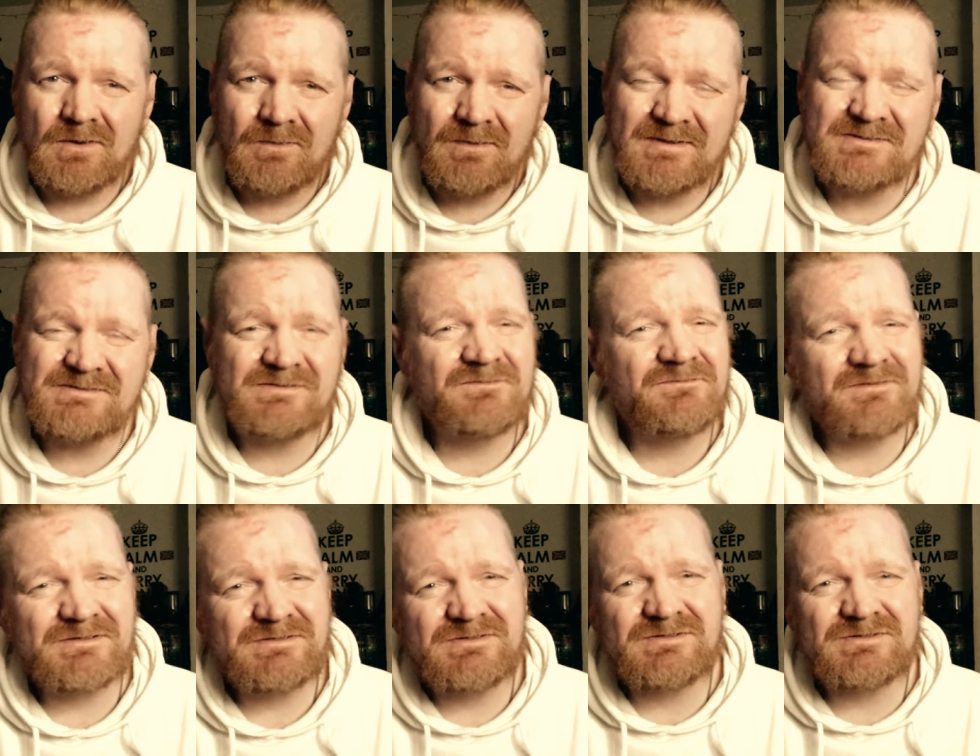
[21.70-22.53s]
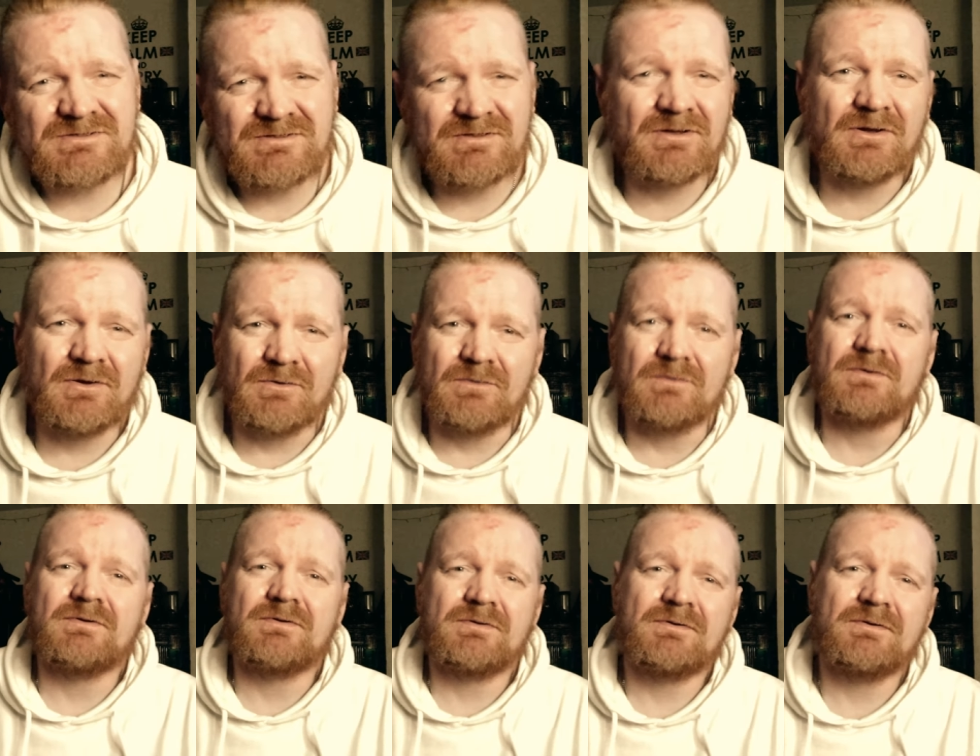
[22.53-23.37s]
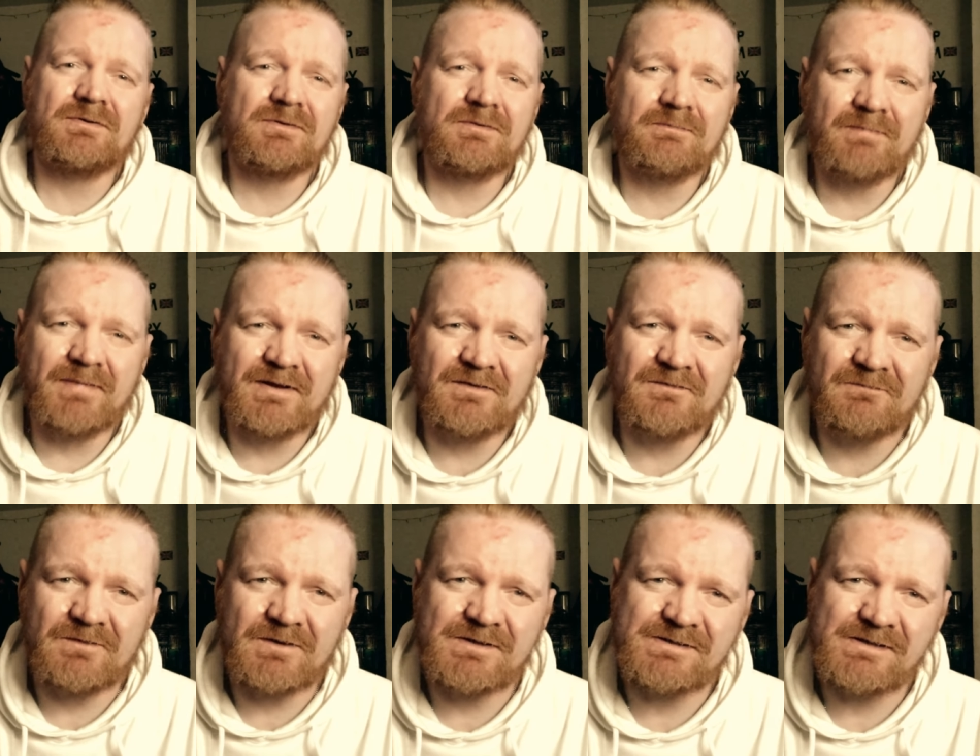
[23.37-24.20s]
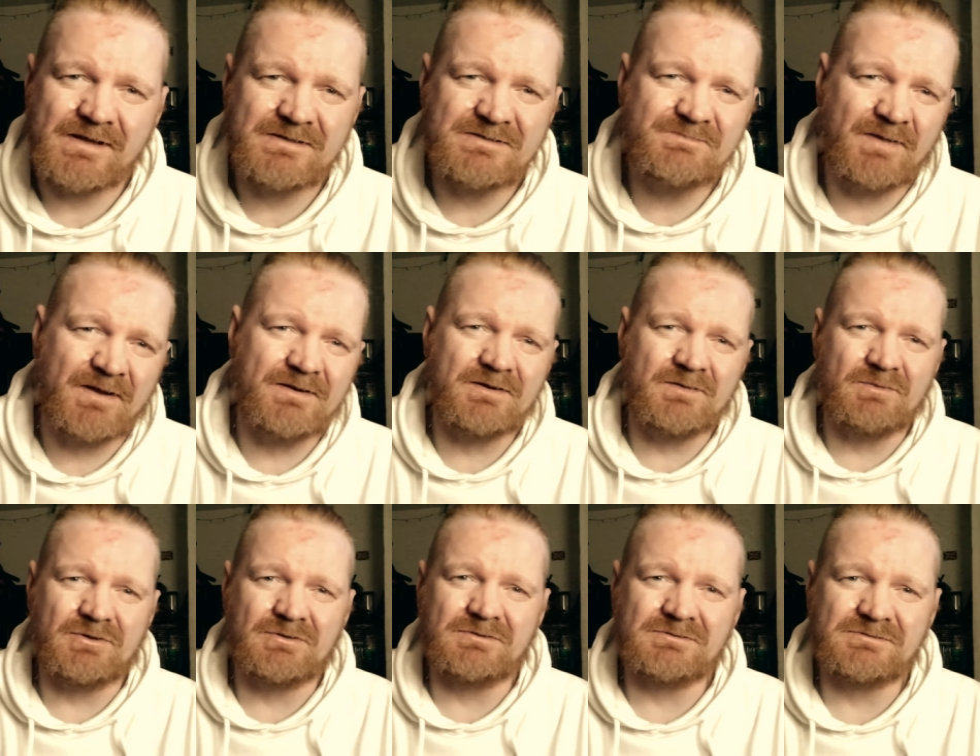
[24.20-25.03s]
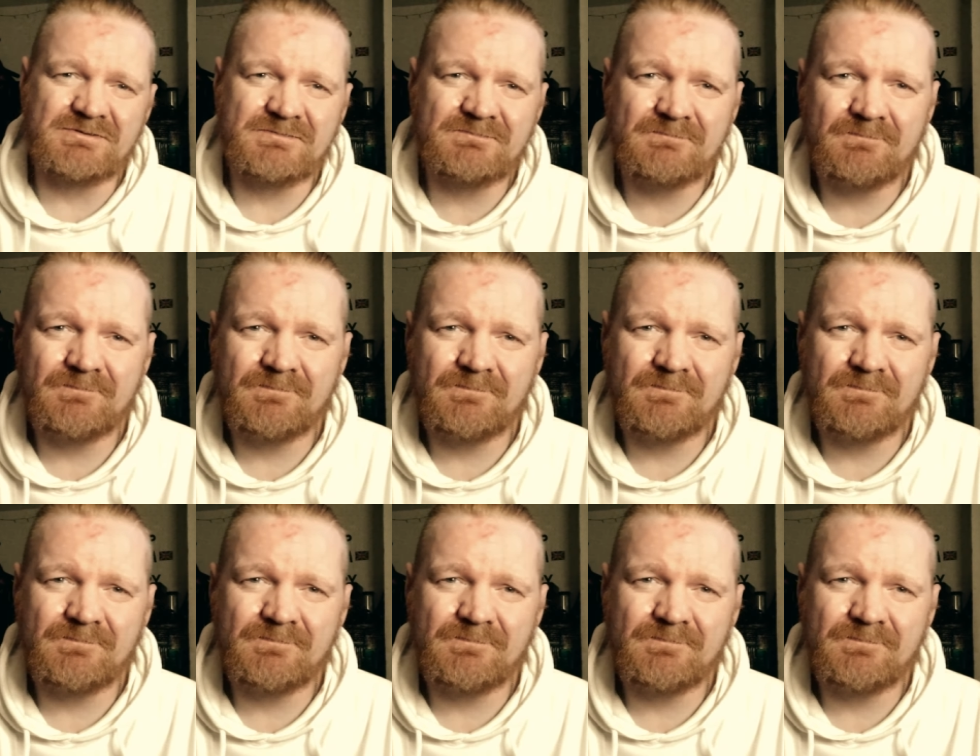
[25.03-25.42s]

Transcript: When Sylvester Stallone made the first Expendables,